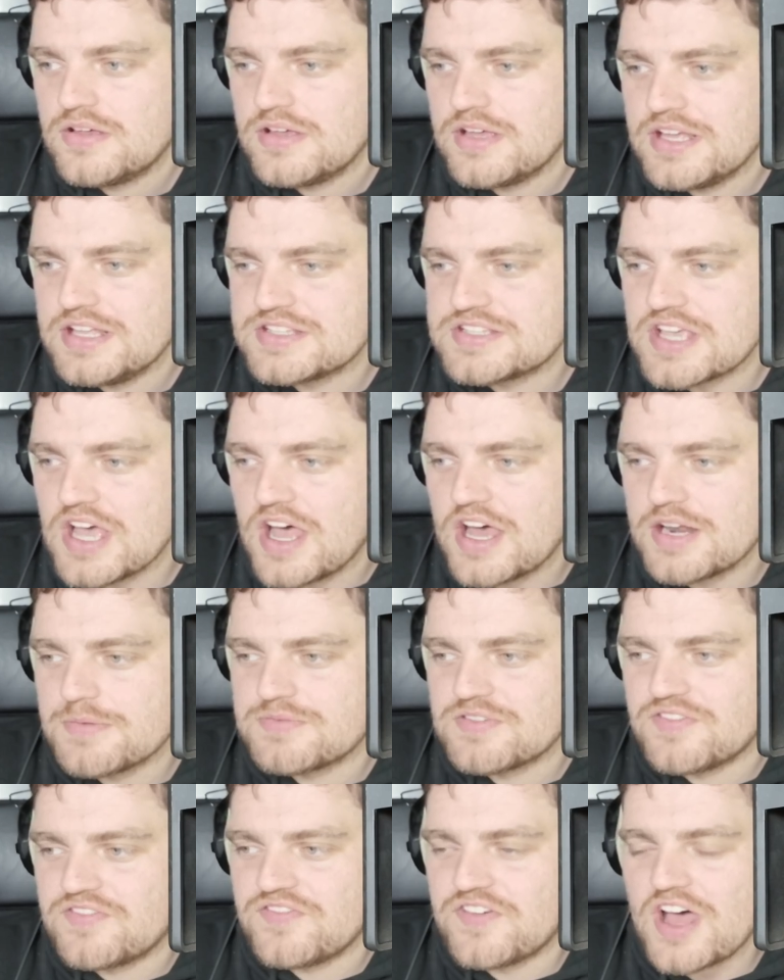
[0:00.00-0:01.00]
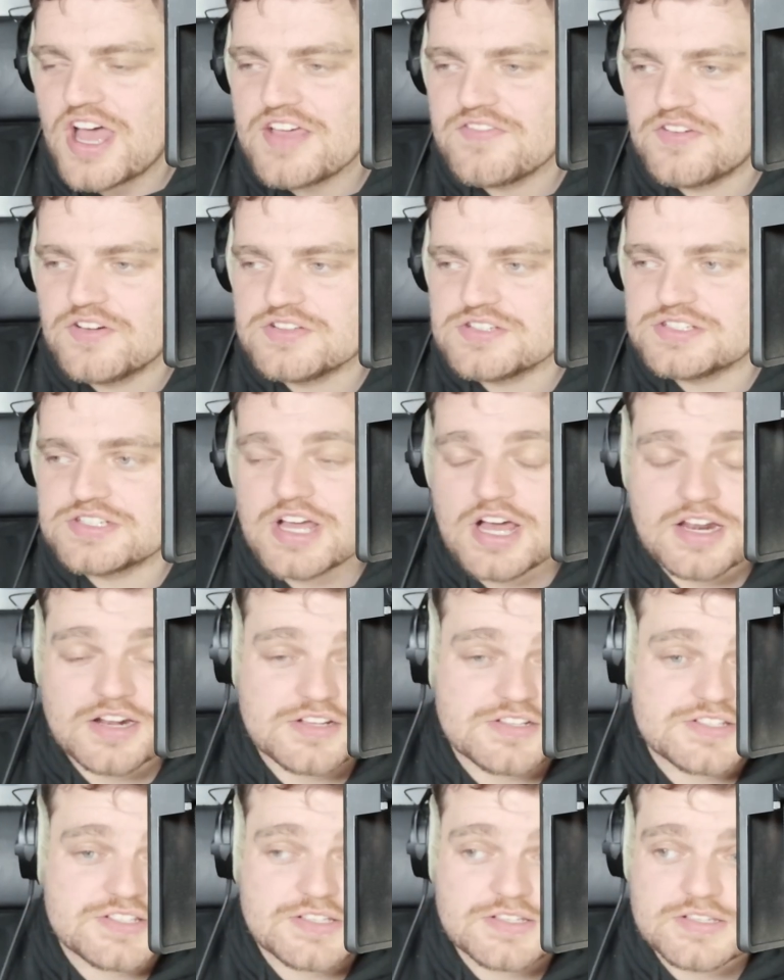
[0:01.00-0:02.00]
it's gone up to
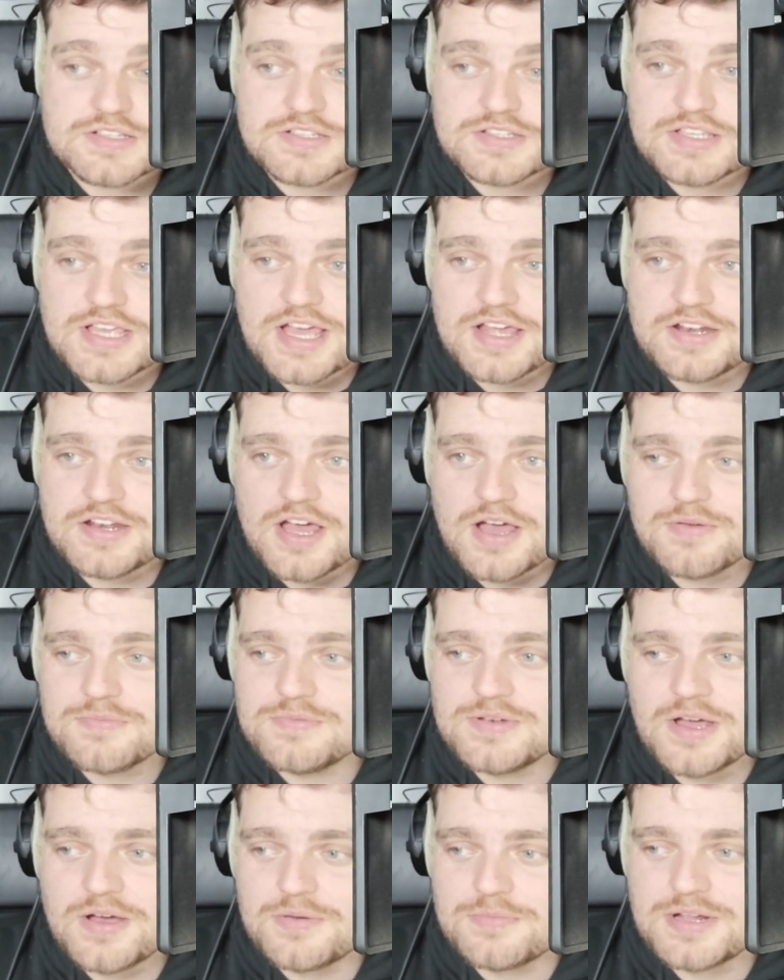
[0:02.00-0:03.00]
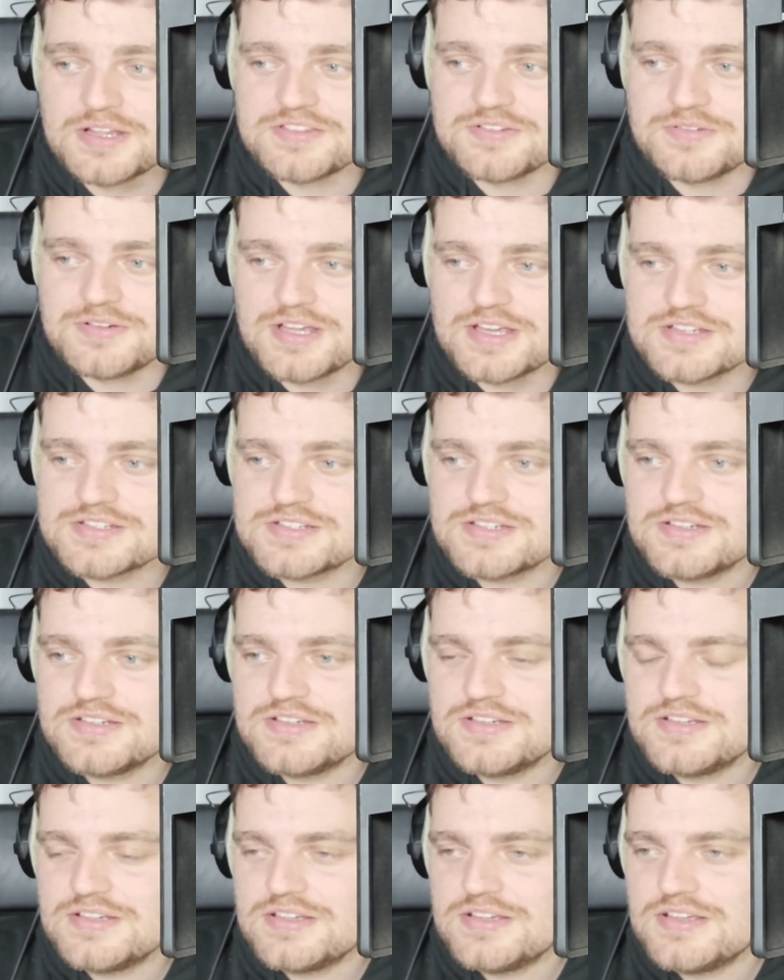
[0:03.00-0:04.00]
$500. Yeah, no, I'm not doing that.
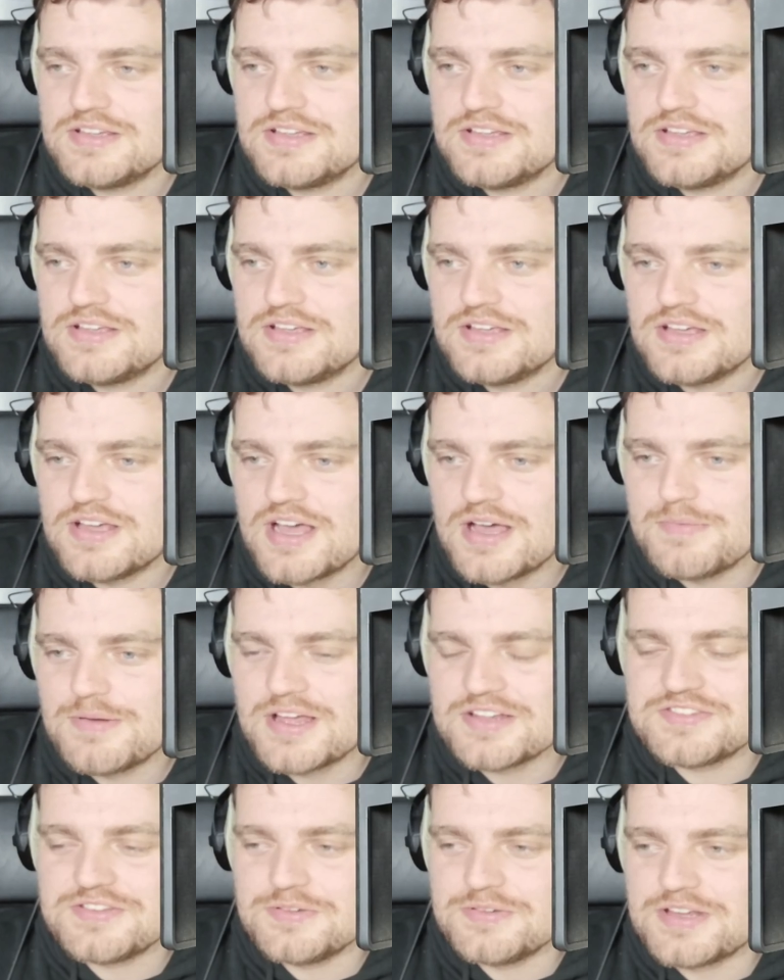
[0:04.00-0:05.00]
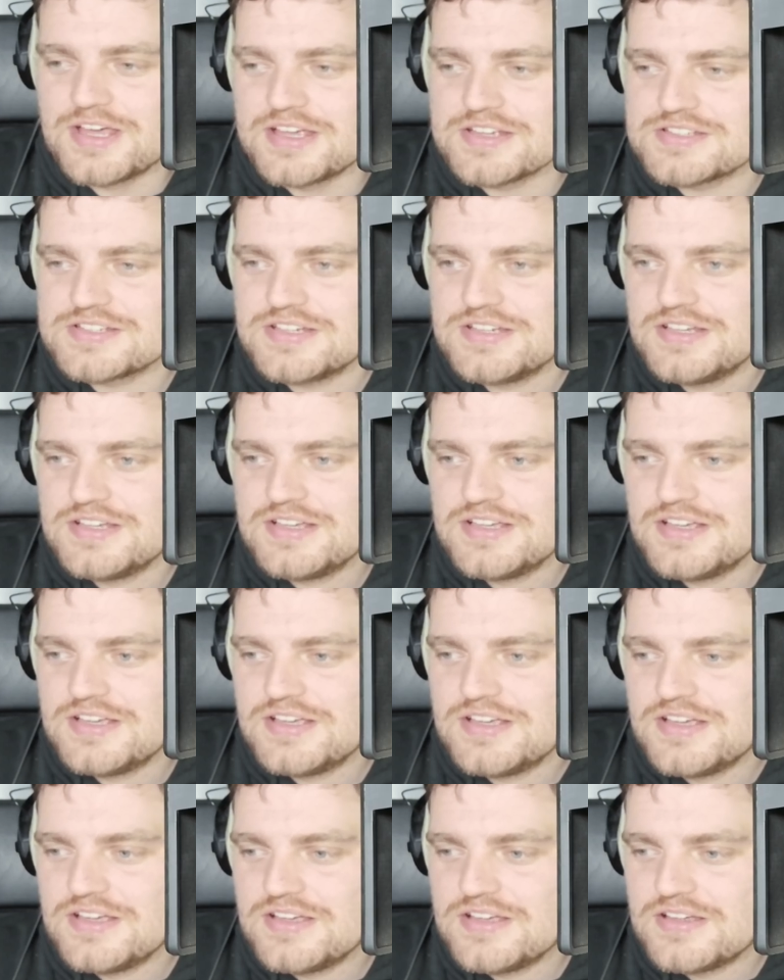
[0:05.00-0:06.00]
I'm not doing that.
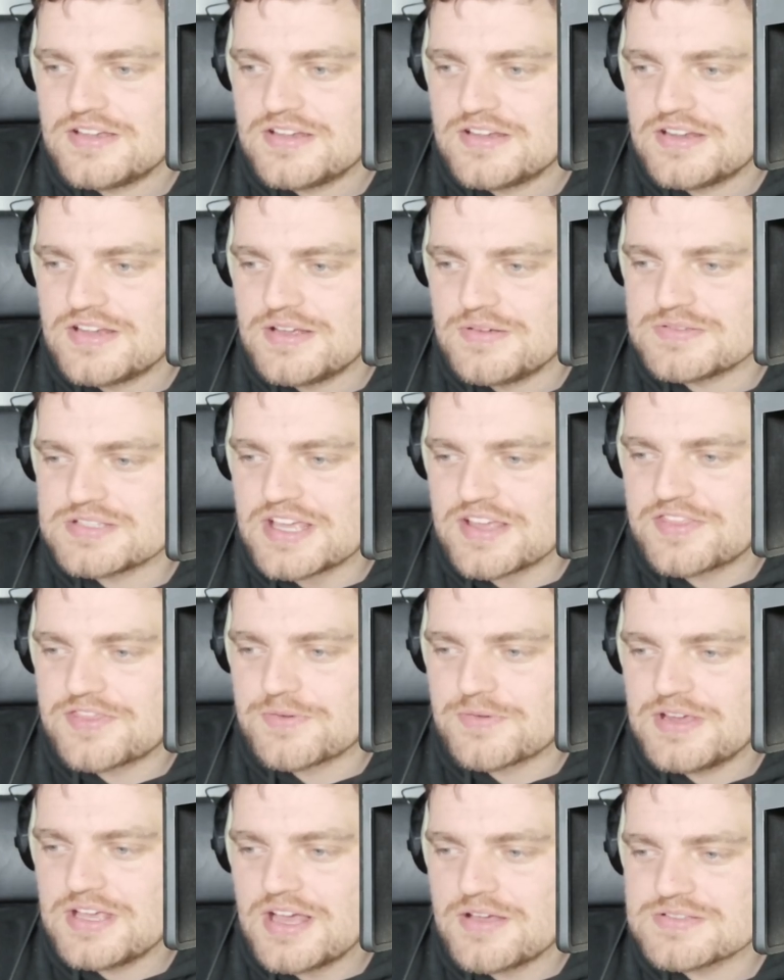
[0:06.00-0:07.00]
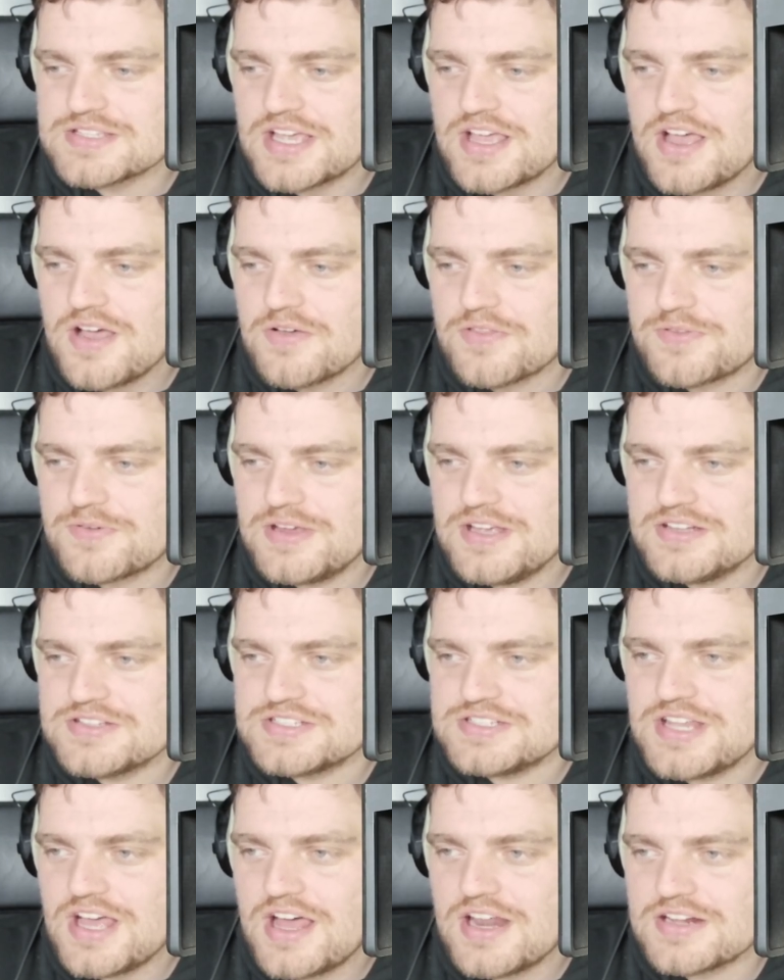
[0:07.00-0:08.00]
It was like I was like, oh,
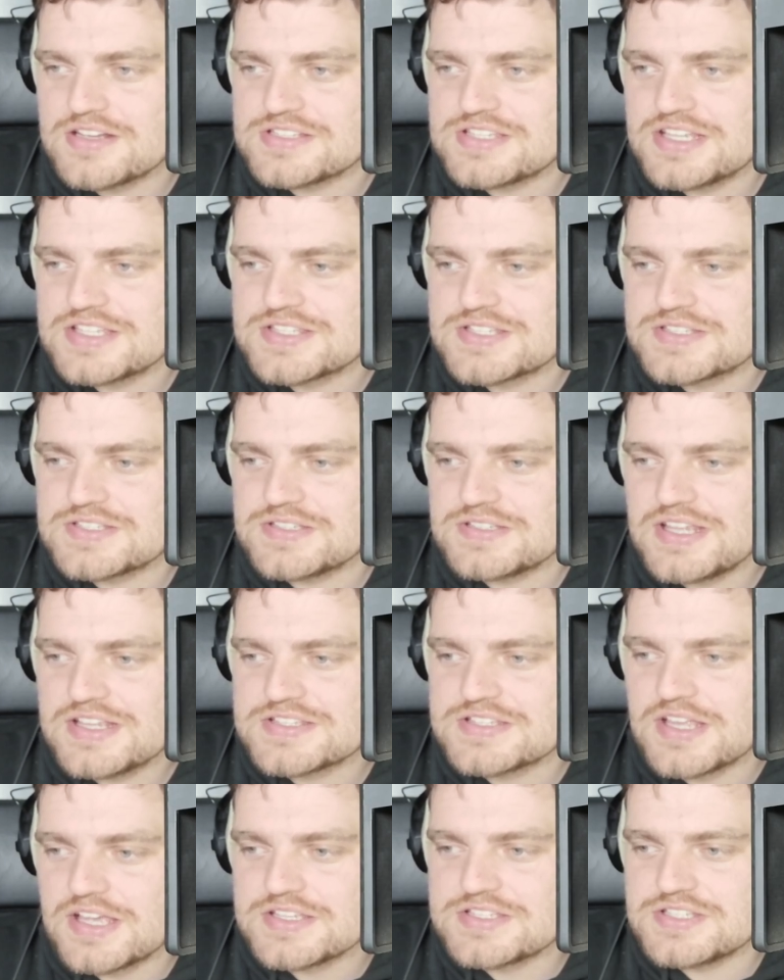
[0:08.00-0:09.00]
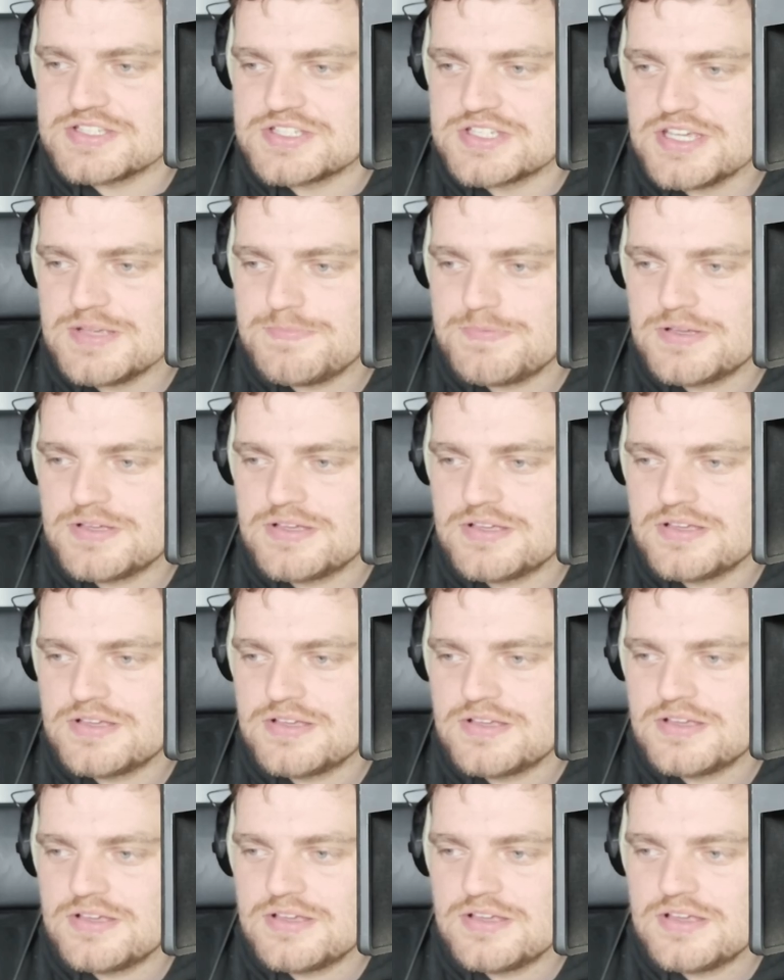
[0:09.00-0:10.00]
$300. That's nice and cheap.
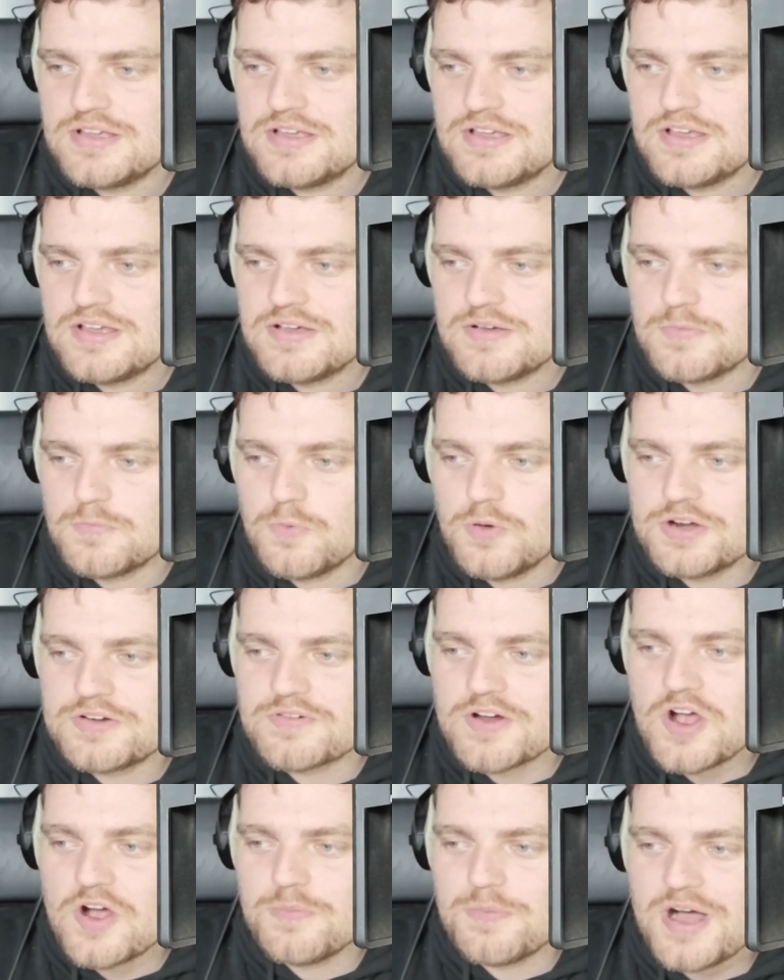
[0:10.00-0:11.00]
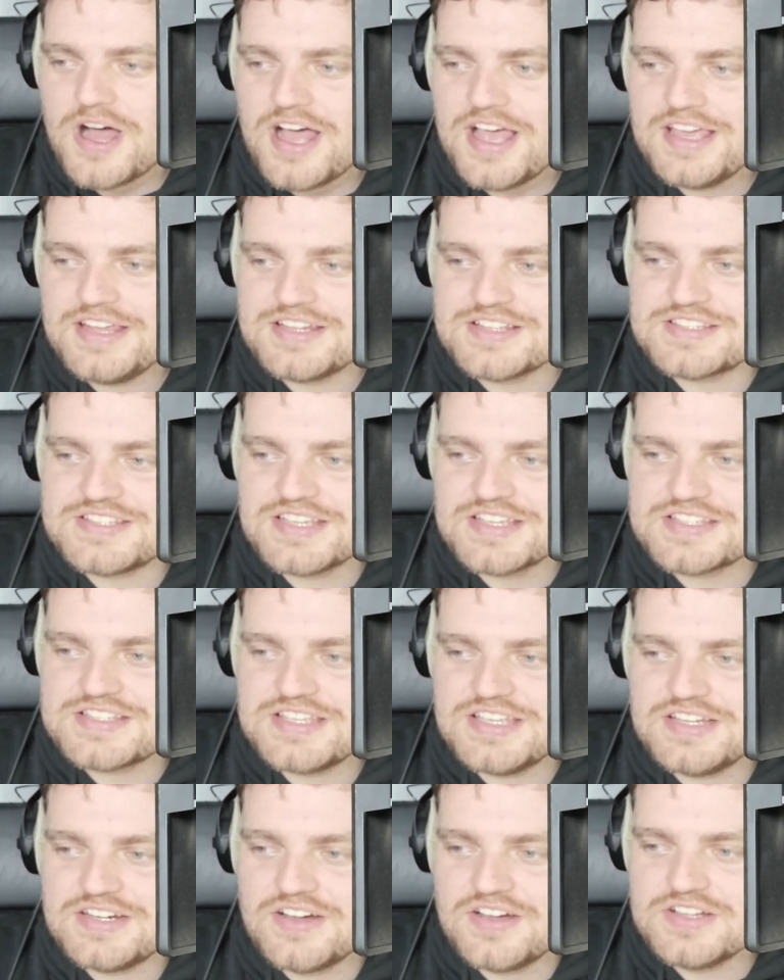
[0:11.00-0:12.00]
One row behind a
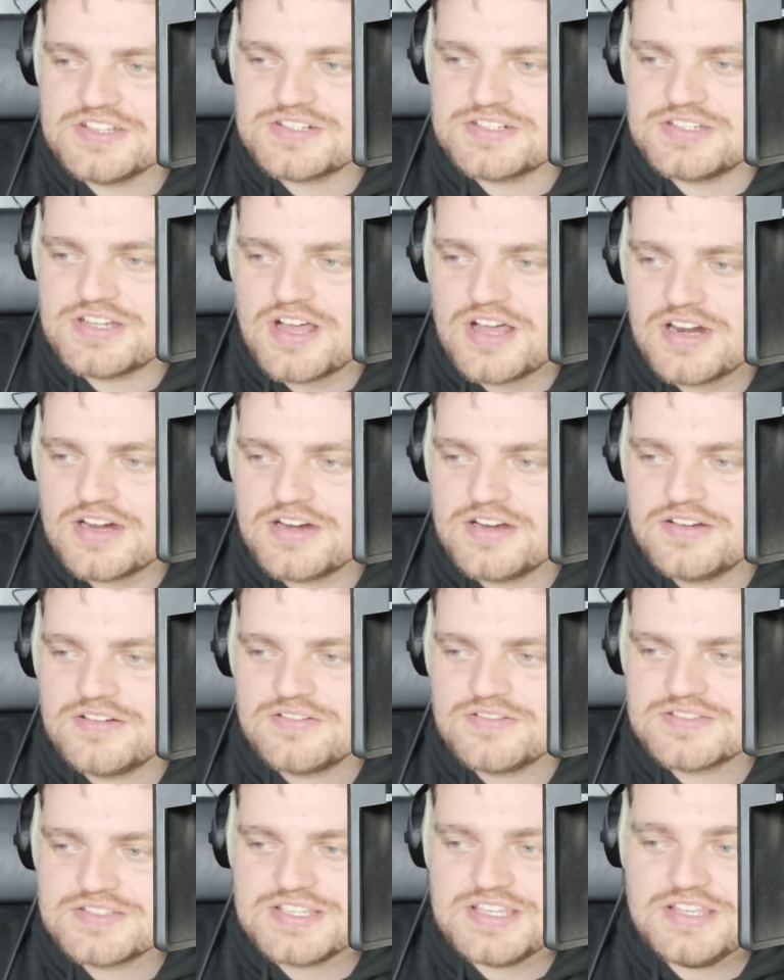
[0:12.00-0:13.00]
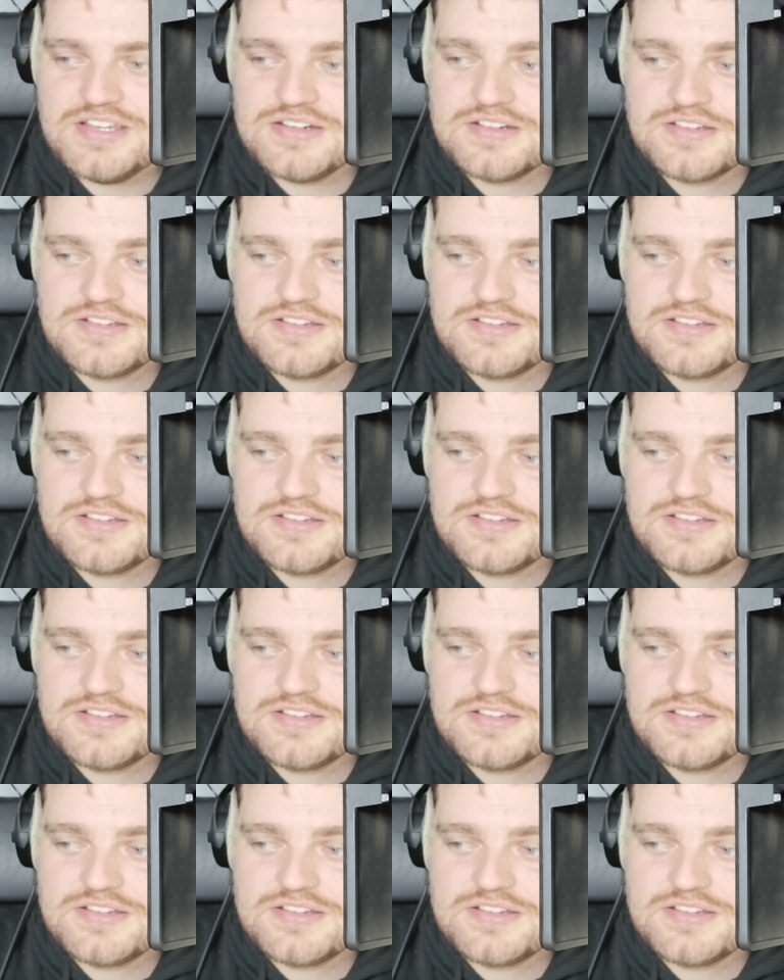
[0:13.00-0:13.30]
$1,600 seat.